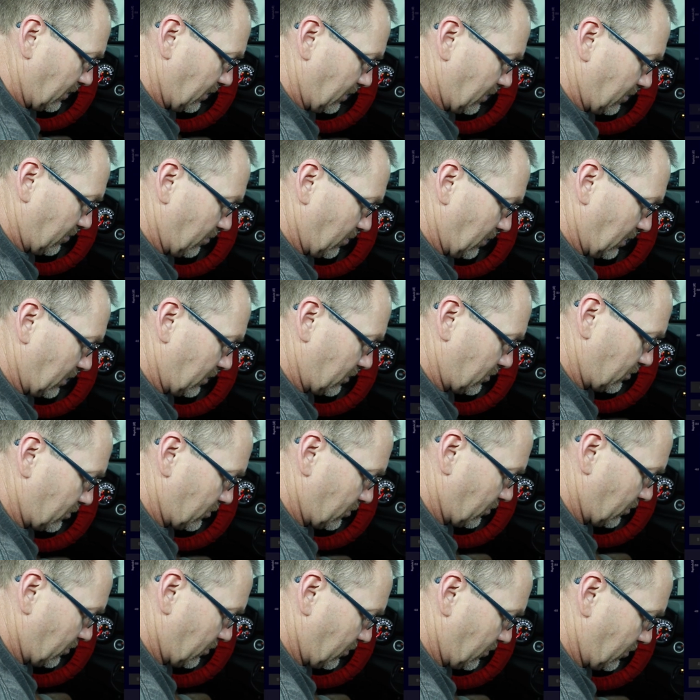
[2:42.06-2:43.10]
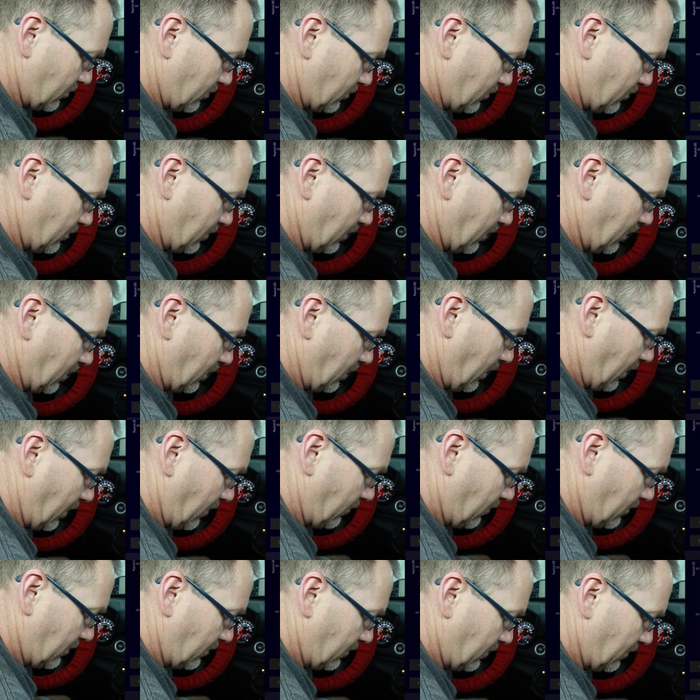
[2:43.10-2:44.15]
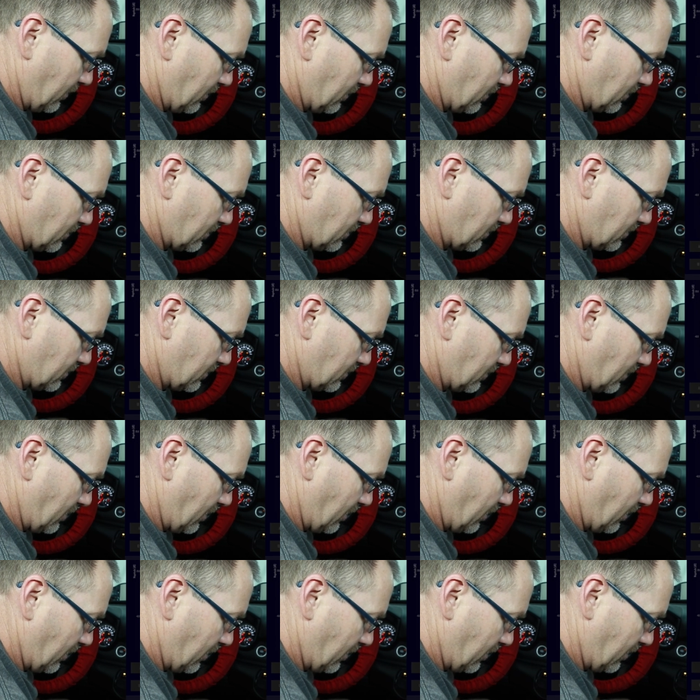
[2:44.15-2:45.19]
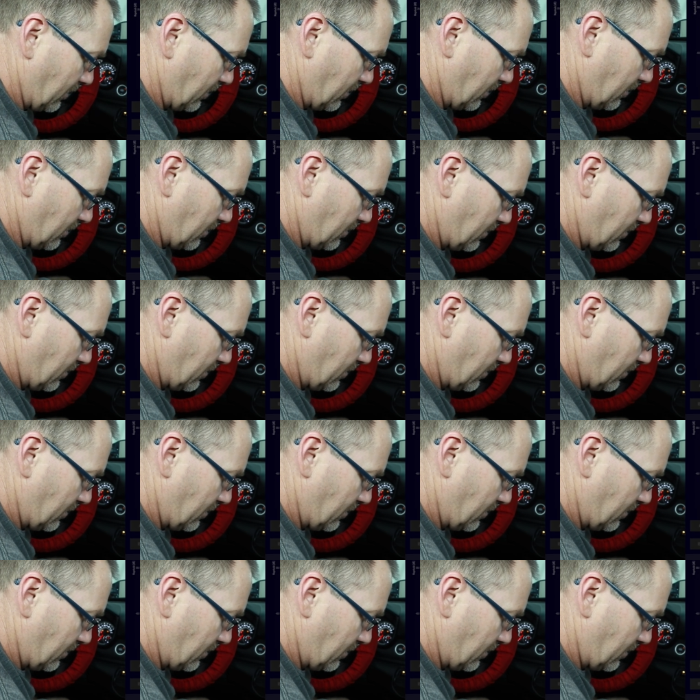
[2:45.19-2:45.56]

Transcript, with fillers: and make sure that everything stayed.